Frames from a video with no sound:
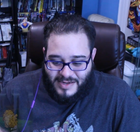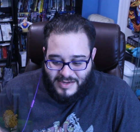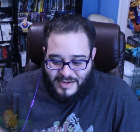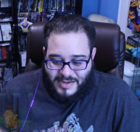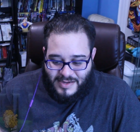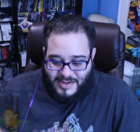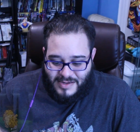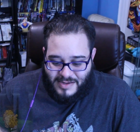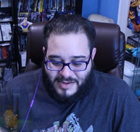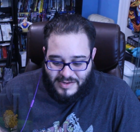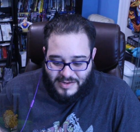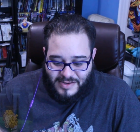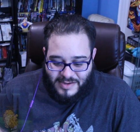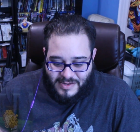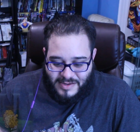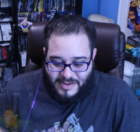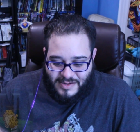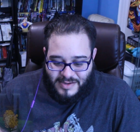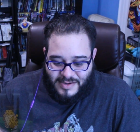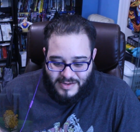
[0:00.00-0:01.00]

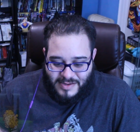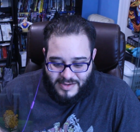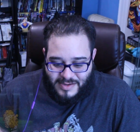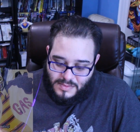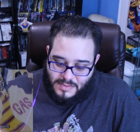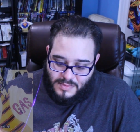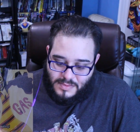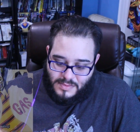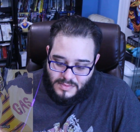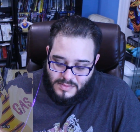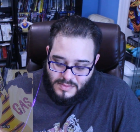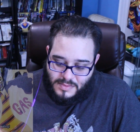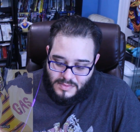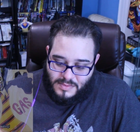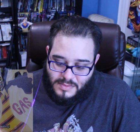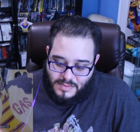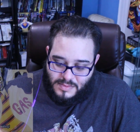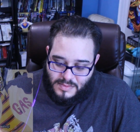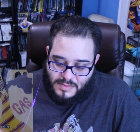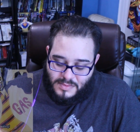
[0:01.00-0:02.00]

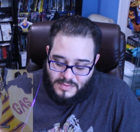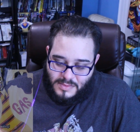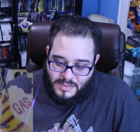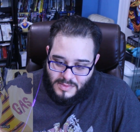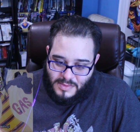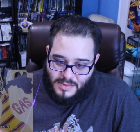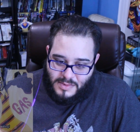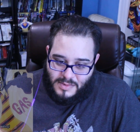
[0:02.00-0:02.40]
Nobody speaks.